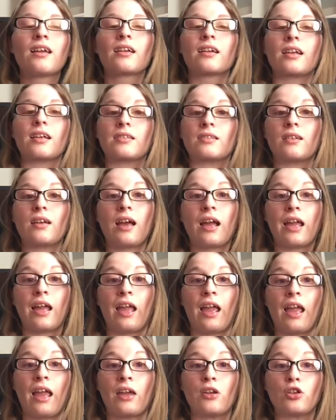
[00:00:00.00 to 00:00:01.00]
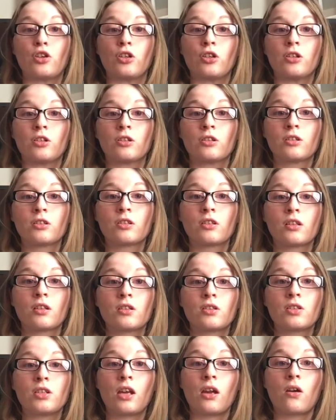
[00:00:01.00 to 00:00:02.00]
Because I hate her.
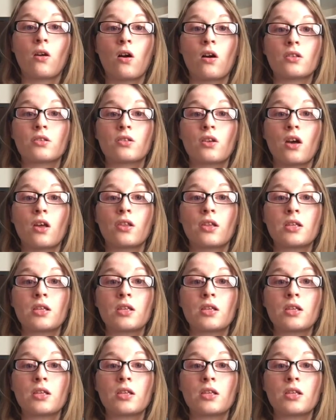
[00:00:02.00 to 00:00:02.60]
She caused all